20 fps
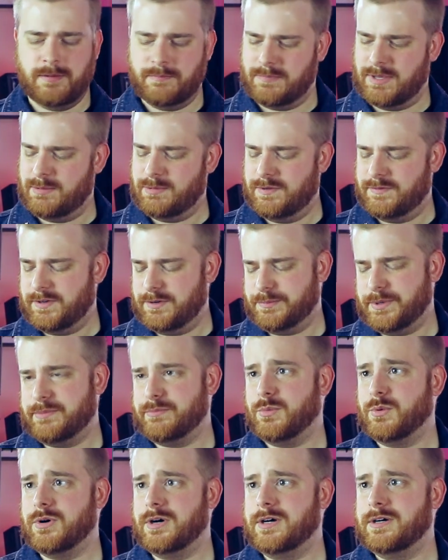maybe even a bit
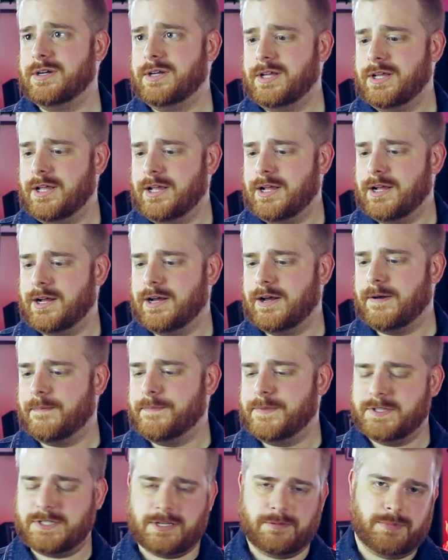more.
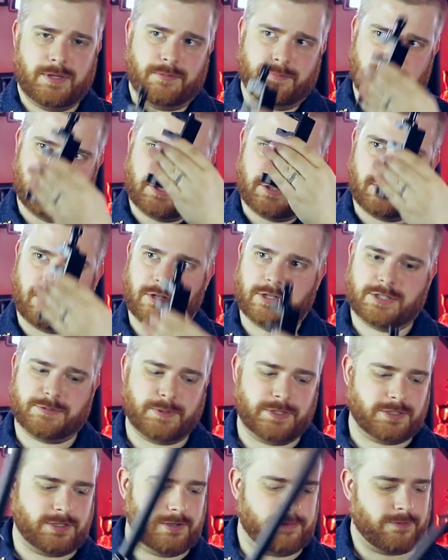This can be a bit tall,
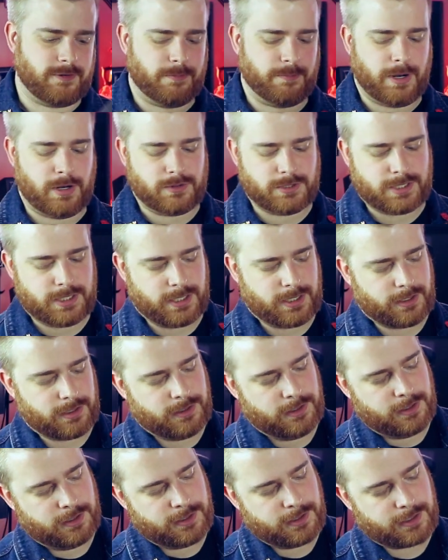especially for mounting
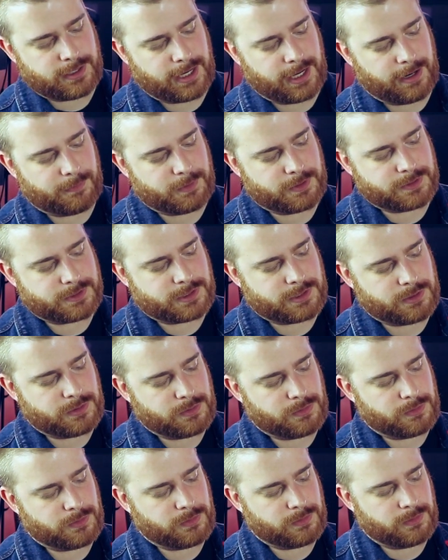cameras
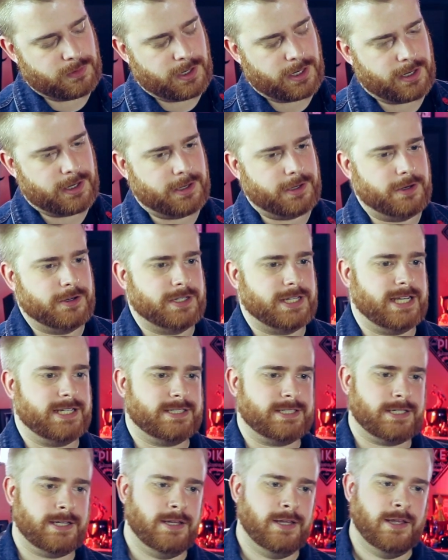to your
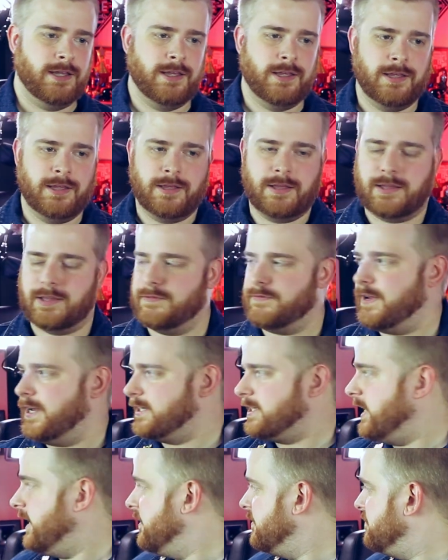desk. In
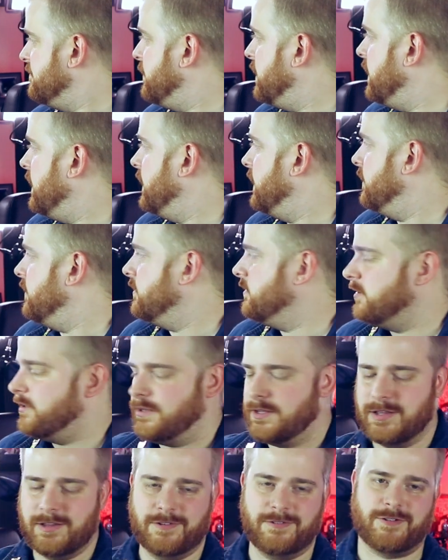fact, I have mine
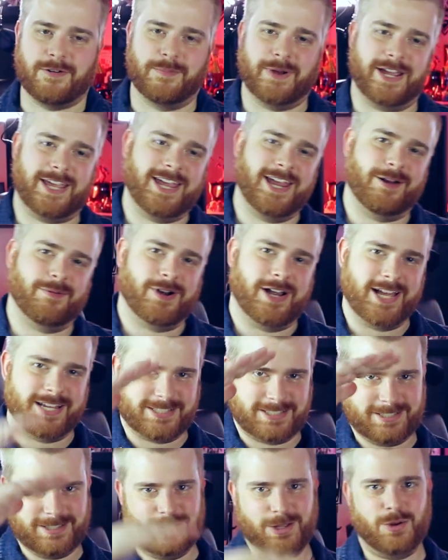for my camera
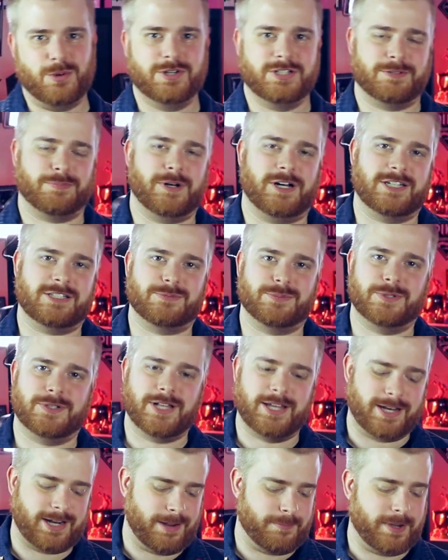as low as possible,
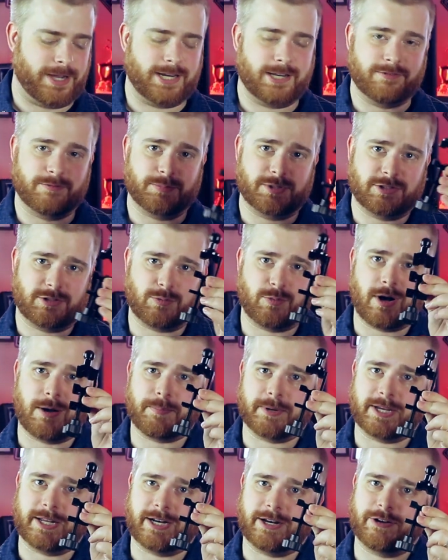and I might even be
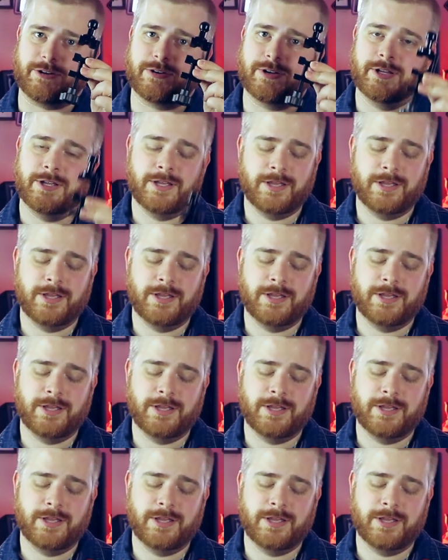swapping it out